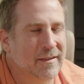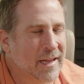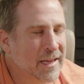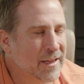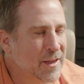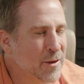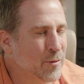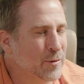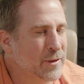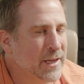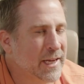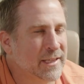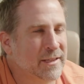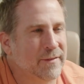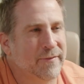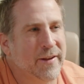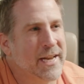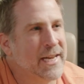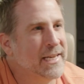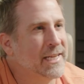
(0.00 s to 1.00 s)
Like the old days
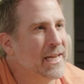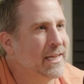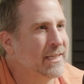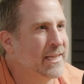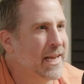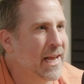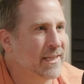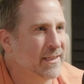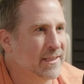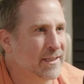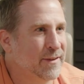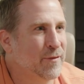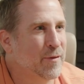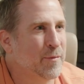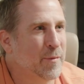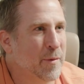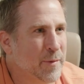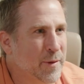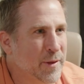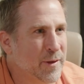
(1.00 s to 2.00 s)
of 80-10-10s, if you
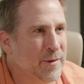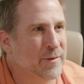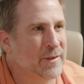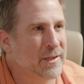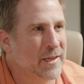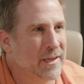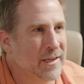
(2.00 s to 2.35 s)
remember those.